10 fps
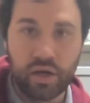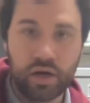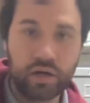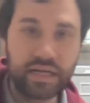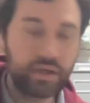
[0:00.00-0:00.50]

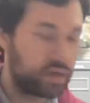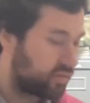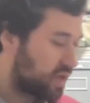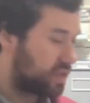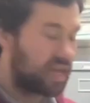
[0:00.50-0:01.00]
All right, good.
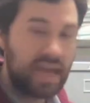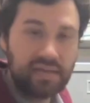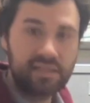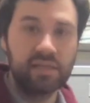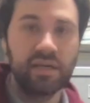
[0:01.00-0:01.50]
I've got the
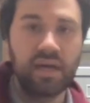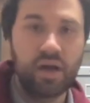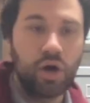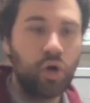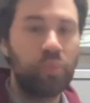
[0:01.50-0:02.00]
case
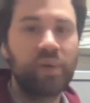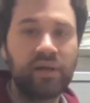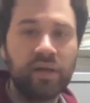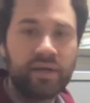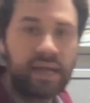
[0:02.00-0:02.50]

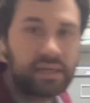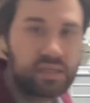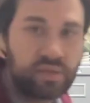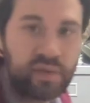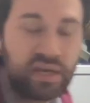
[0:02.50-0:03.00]
open
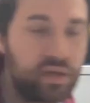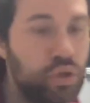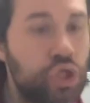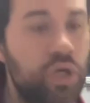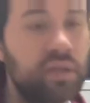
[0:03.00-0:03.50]
next to me.
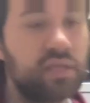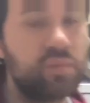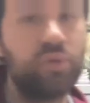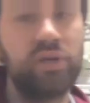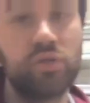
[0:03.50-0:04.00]
You should at this
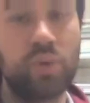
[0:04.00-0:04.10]
point as